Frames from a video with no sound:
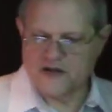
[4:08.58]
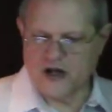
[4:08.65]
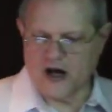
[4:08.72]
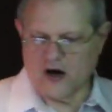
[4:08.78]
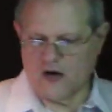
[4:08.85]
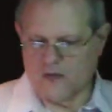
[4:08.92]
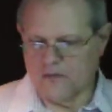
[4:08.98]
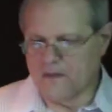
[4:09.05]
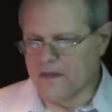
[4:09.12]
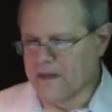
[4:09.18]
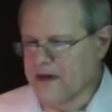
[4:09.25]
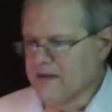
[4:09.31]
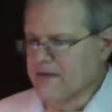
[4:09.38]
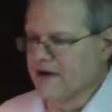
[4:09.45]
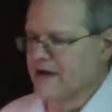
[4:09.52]
so
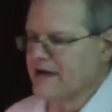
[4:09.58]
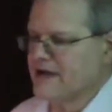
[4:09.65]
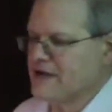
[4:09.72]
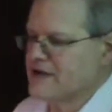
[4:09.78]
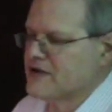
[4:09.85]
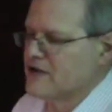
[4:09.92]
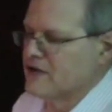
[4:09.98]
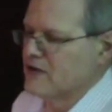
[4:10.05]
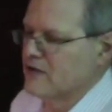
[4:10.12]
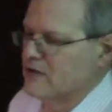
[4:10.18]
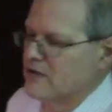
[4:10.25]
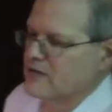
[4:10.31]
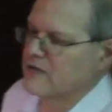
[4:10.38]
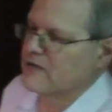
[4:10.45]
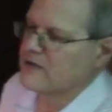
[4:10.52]
the ability
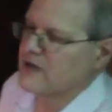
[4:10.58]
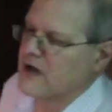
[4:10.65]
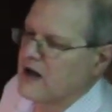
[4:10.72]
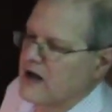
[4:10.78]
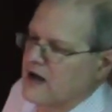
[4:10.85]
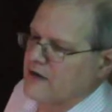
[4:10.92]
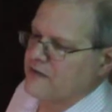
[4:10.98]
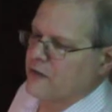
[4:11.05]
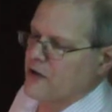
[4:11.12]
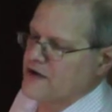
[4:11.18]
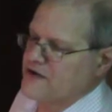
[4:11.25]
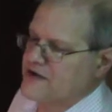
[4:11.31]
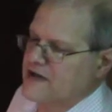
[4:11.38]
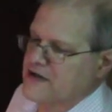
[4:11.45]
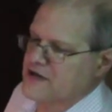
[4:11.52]
to uh,
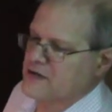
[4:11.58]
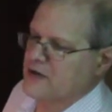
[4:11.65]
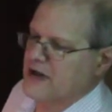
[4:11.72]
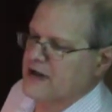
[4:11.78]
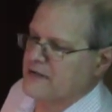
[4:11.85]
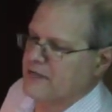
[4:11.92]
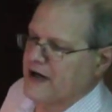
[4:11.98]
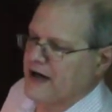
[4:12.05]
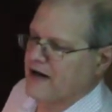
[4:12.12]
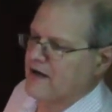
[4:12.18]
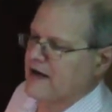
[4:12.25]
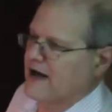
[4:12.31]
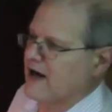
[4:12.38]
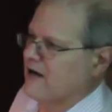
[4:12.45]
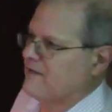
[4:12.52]
force things to run in
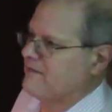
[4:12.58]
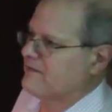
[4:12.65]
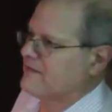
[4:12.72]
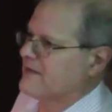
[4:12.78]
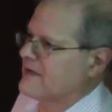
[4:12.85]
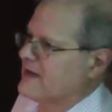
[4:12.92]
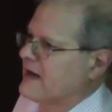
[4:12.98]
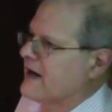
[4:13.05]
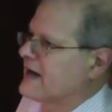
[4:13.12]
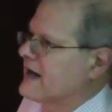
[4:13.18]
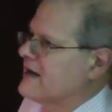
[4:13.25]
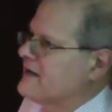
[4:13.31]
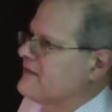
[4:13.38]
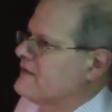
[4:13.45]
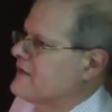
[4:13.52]
parallel, now
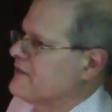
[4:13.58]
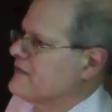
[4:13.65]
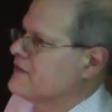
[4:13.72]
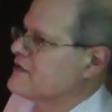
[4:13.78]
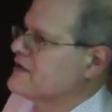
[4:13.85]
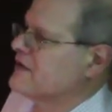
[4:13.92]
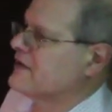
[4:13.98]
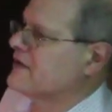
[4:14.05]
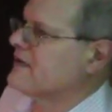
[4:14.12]
again, if, if you're still